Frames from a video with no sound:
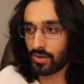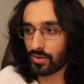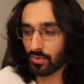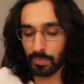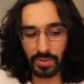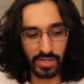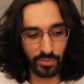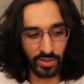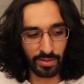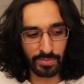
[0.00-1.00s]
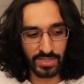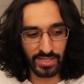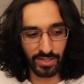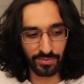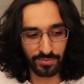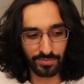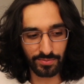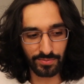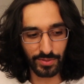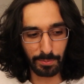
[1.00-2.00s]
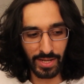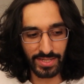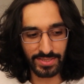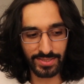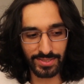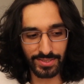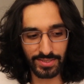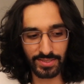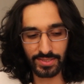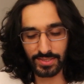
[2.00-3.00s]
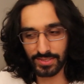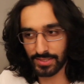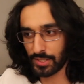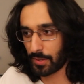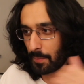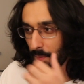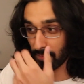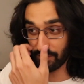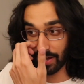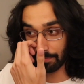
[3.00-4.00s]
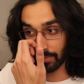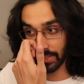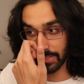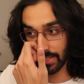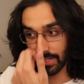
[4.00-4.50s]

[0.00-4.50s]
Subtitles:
repeating what I've been saying for the past, 5 months.